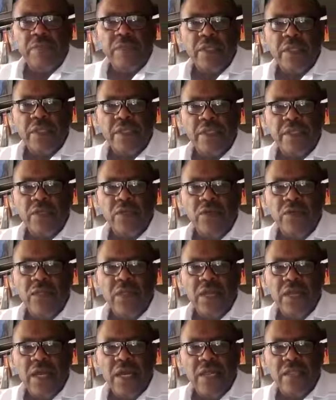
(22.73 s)
that's the
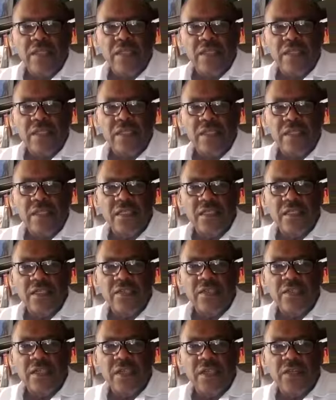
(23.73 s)
only answer
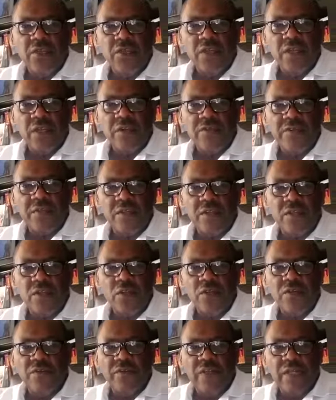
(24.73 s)
to get rid of this
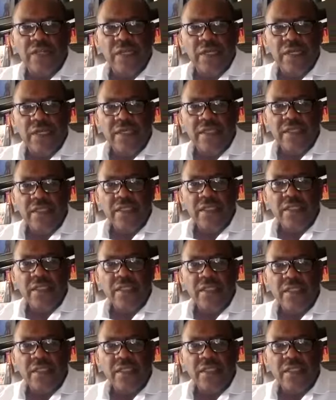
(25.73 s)
COVID-19.